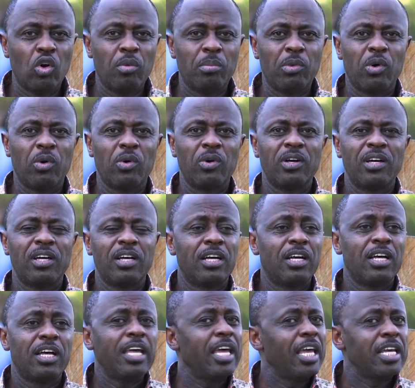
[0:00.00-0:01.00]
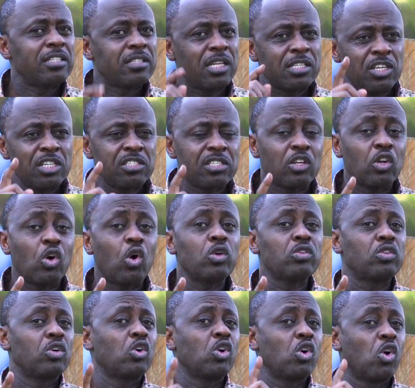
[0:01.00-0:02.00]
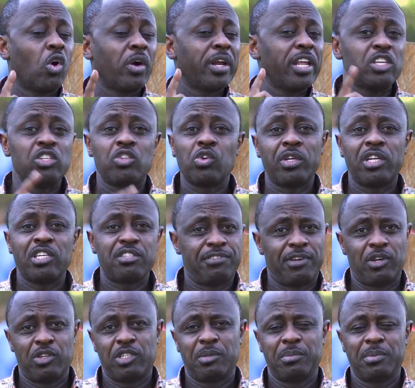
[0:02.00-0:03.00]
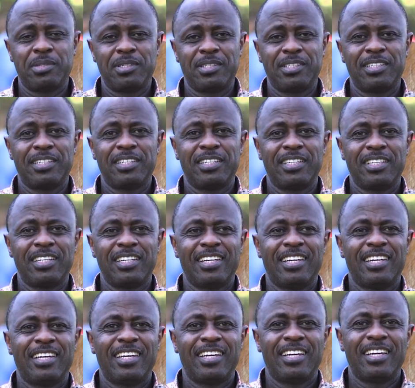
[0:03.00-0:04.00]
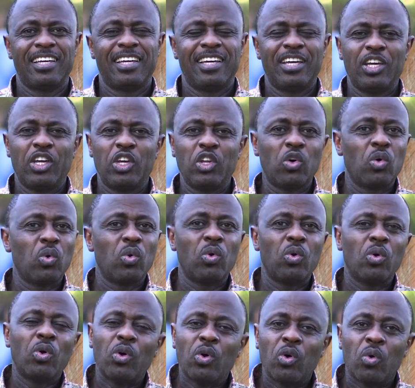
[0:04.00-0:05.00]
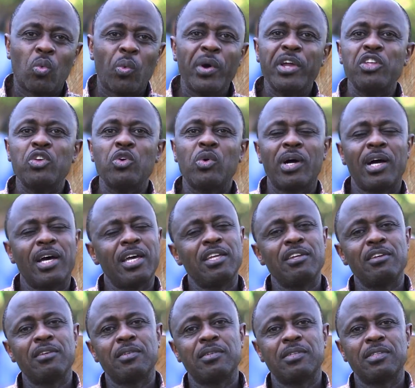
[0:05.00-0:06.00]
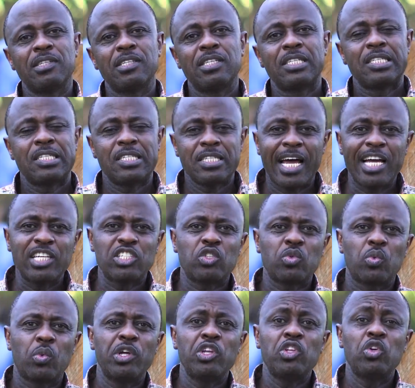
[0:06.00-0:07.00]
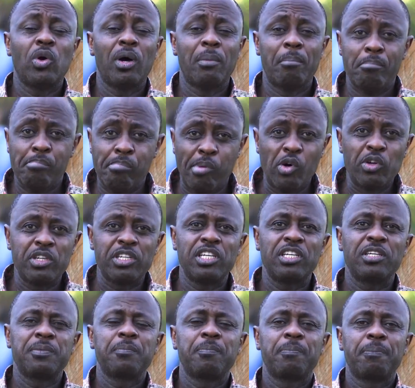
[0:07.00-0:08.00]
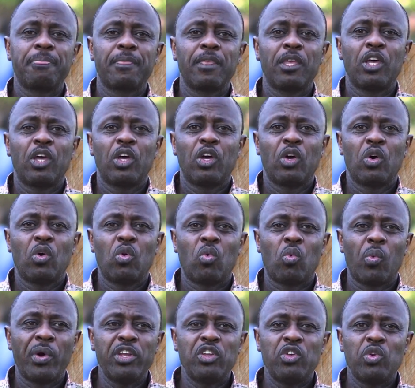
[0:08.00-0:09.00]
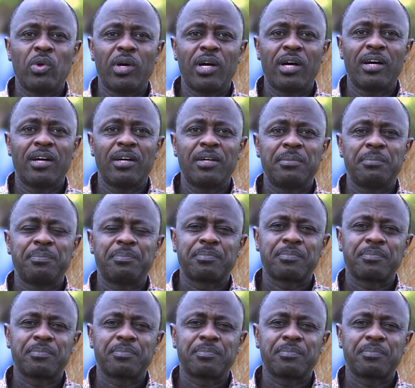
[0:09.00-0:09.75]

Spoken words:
no more, it suggests that also God enjoyed his fellowship. You know, when you are in touch, when you are bonding, when you are